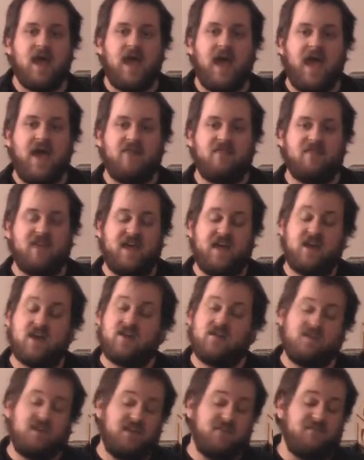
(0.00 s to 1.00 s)
and
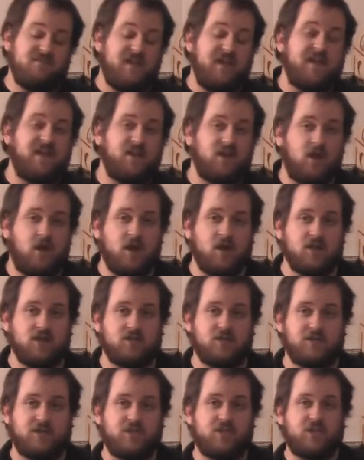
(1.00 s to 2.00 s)
then the event cards,
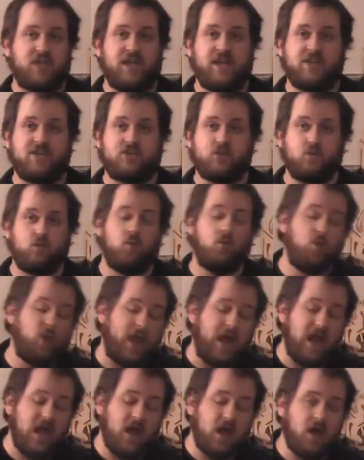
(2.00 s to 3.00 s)
which change
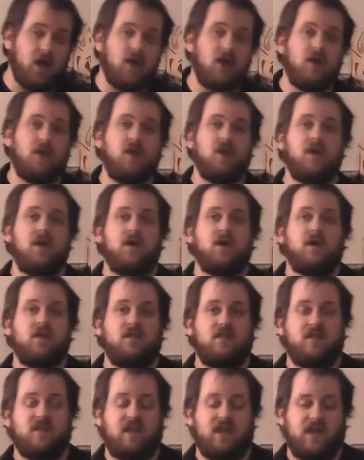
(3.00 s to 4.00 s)
where
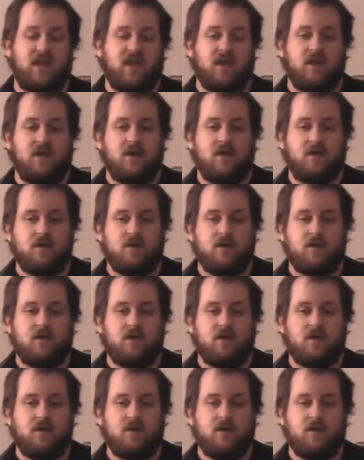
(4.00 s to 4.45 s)
the